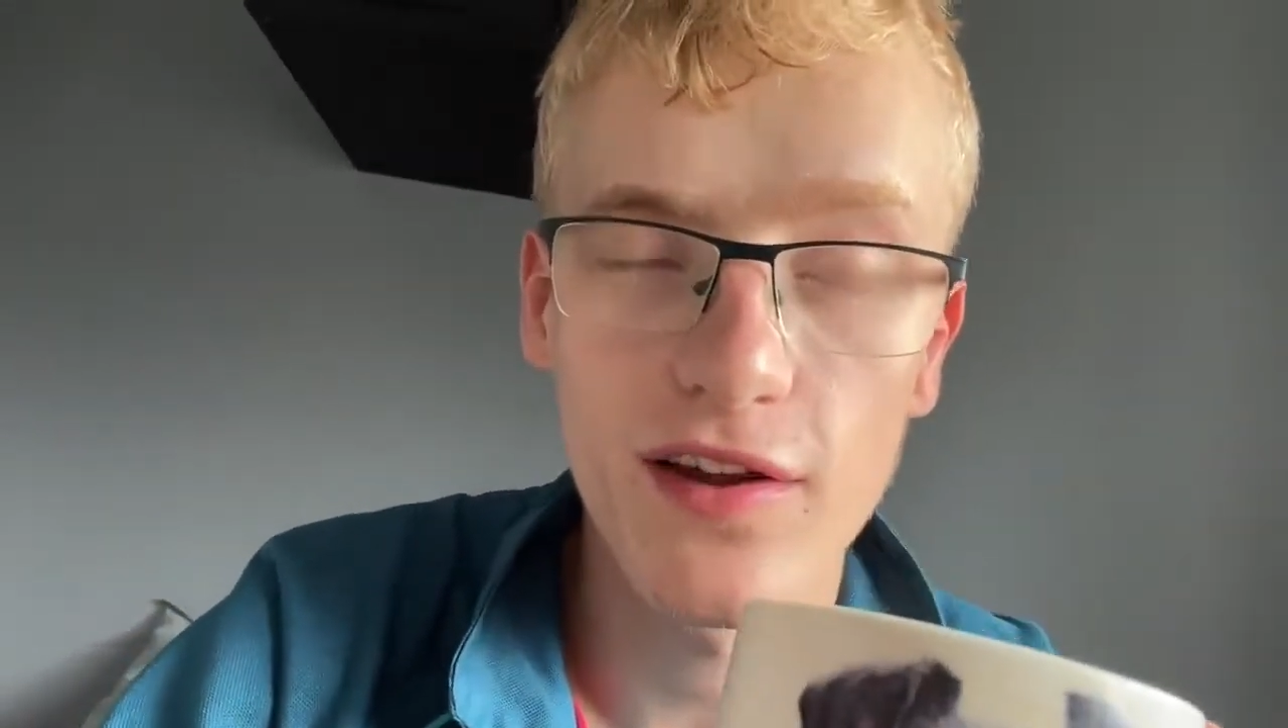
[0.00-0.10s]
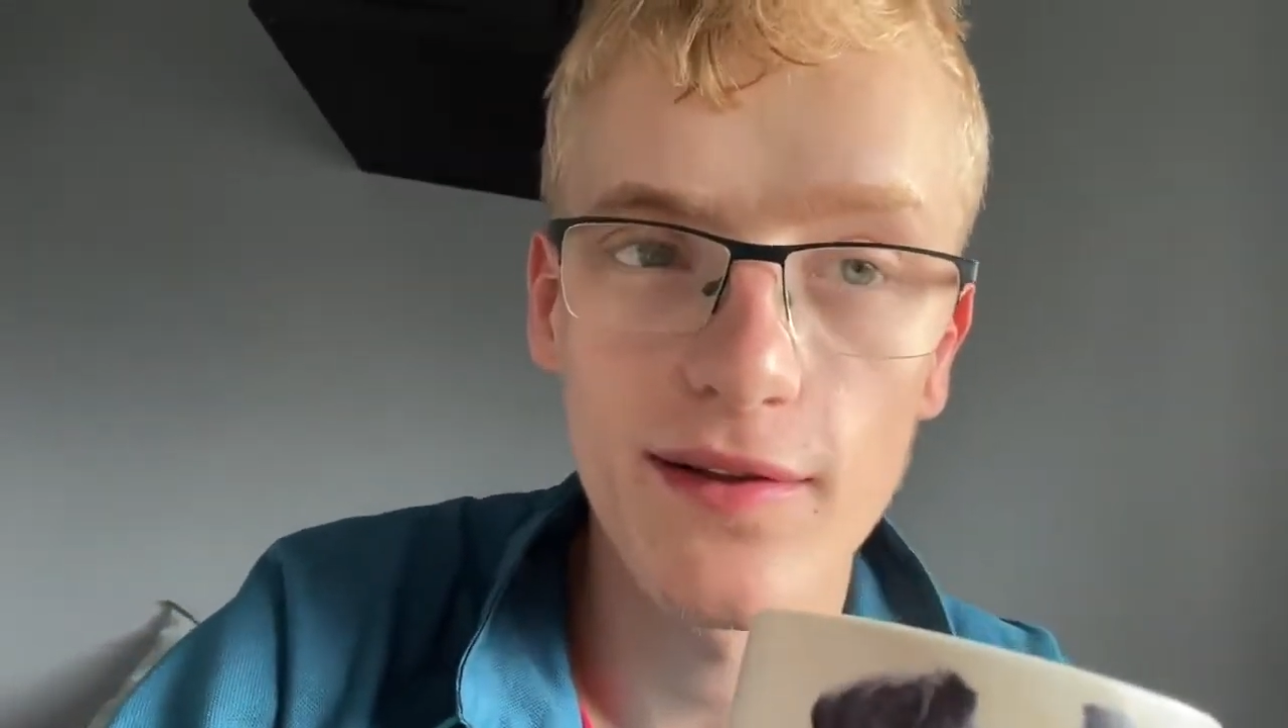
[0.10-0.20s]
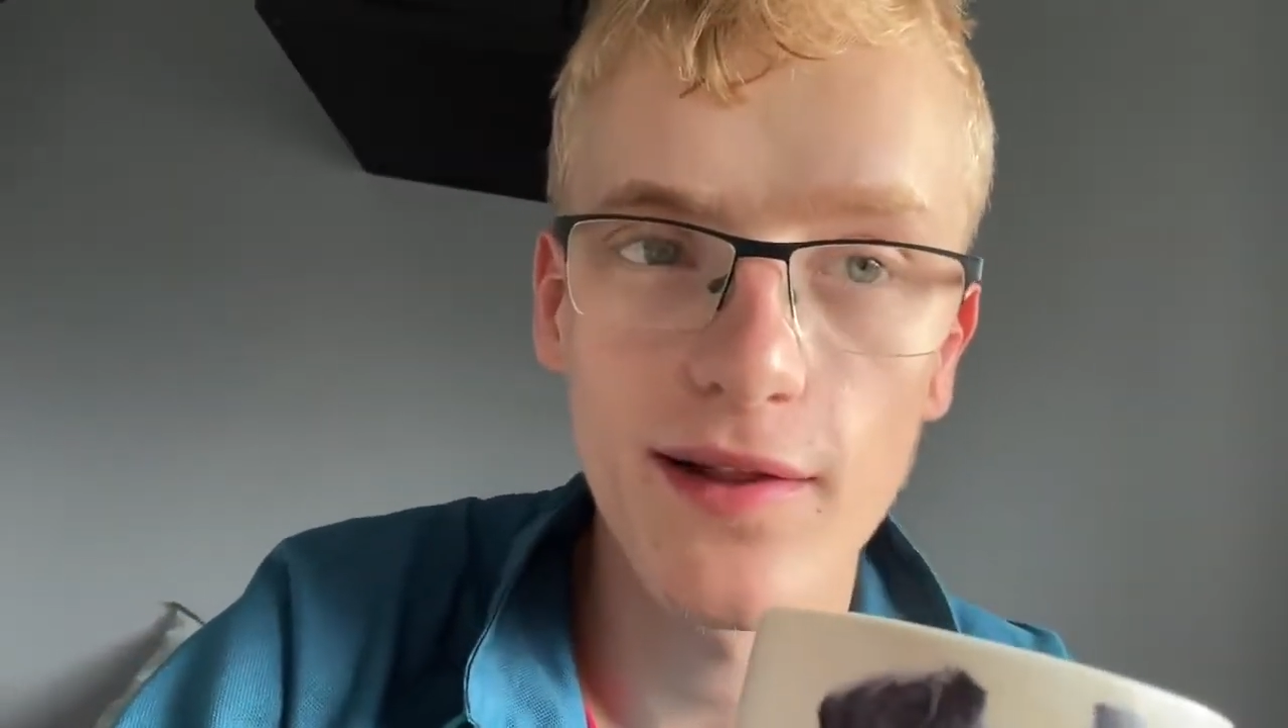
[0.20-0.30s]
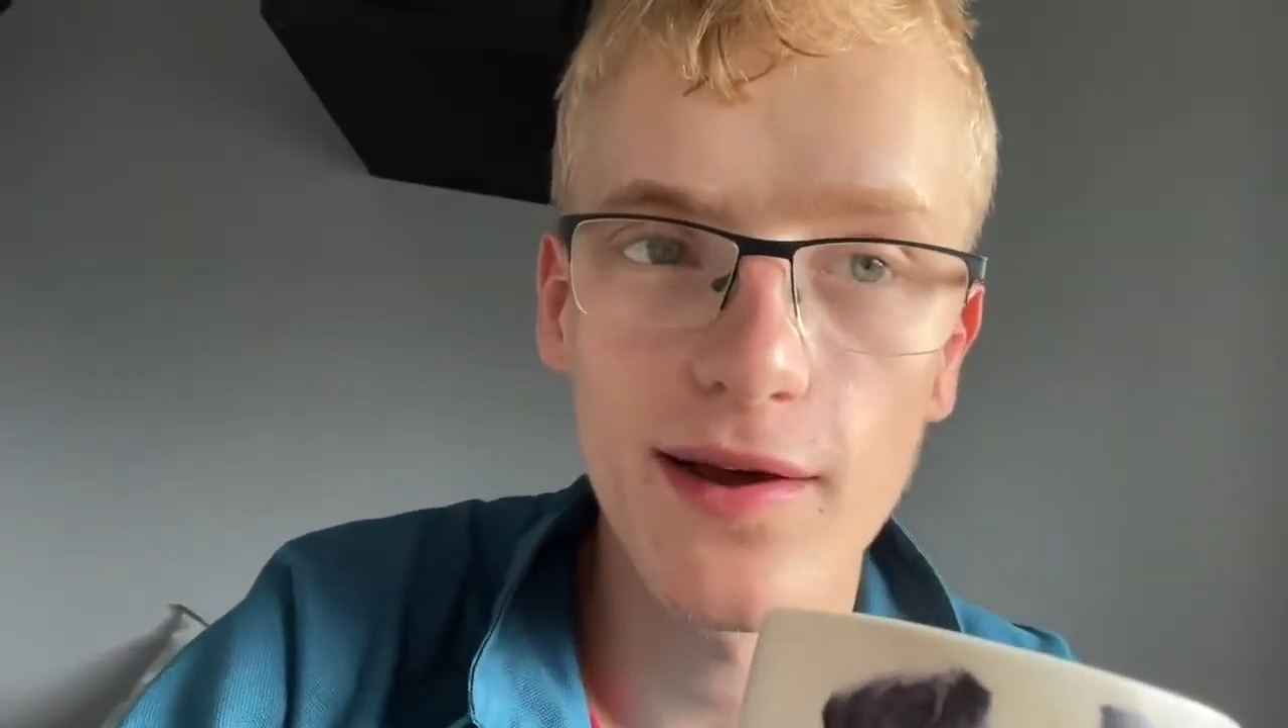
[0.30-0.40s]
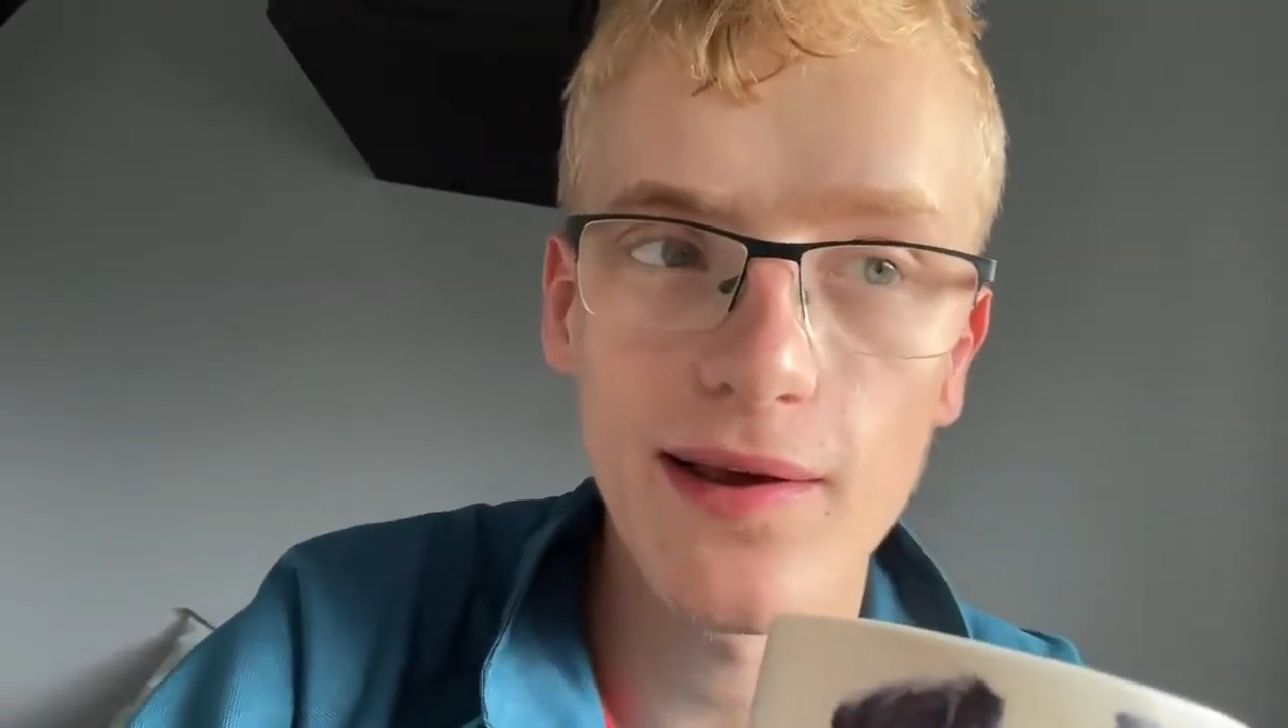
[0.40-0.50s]
in
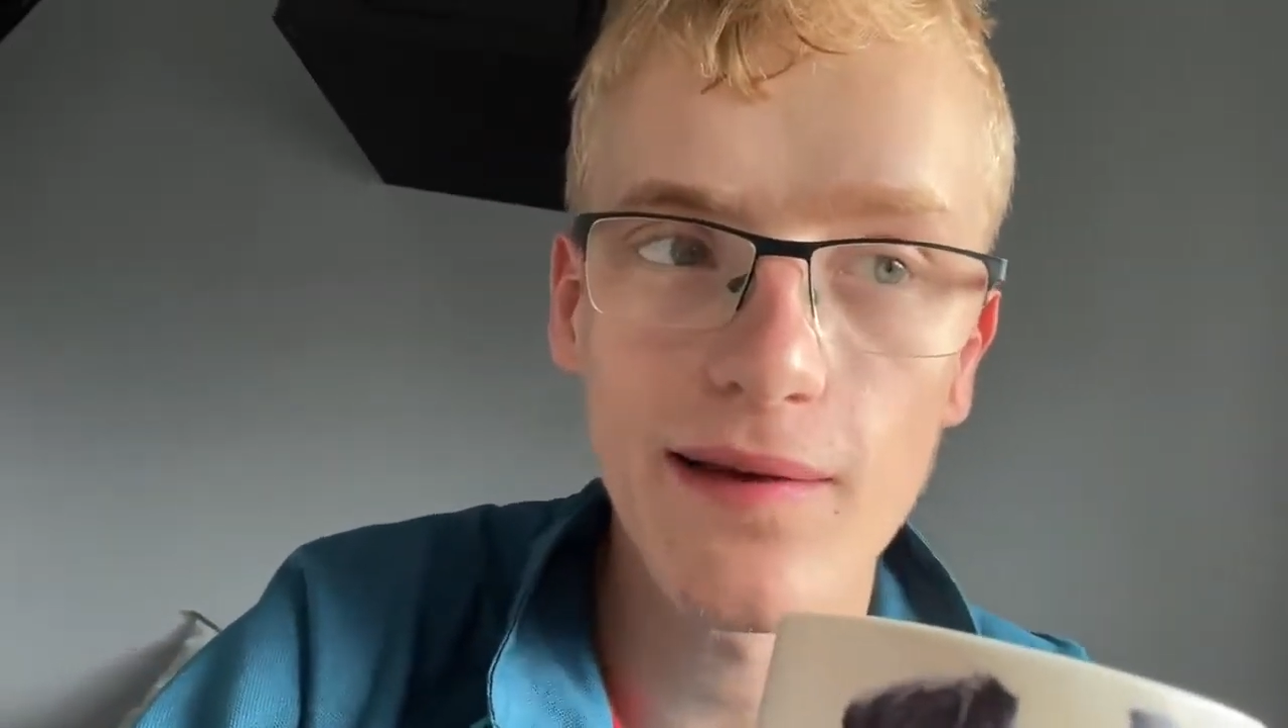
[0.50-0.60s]
like